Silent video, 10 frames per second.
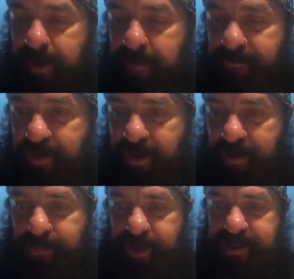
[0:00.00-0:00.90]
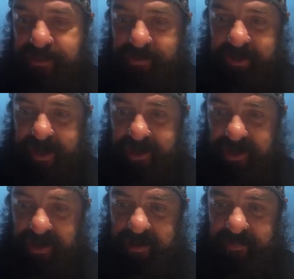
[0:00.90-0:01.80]
Very impressive
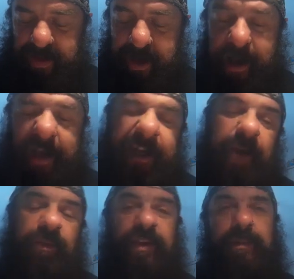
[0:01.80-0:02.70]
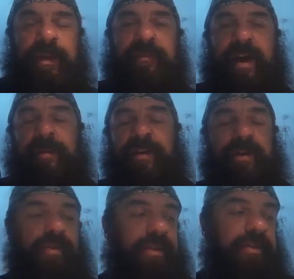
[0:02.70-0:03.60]
actually. Again, with EP fibre,
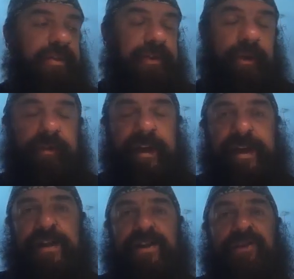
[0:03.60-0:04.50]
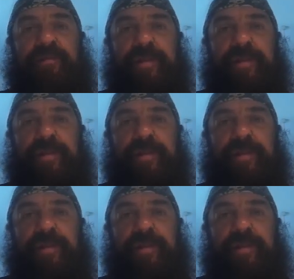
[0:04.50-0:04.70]
the thing with it is,